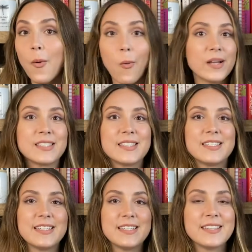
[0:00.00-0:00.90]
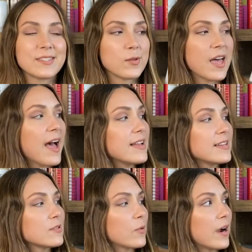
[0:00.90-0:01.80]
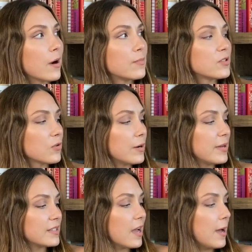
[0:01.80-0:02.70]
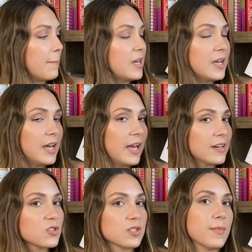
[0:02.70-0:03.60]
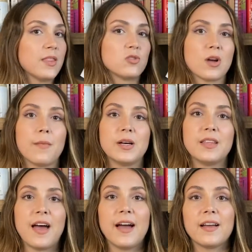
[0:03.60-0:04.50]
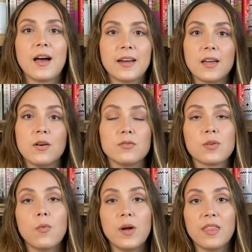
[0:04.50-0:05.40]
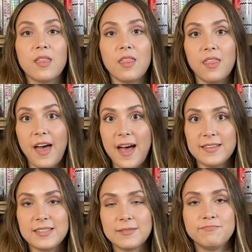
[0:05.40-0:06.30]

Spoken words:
What's the tea? So that is where our story picks up, and it's just about the drama that kind of goes with that.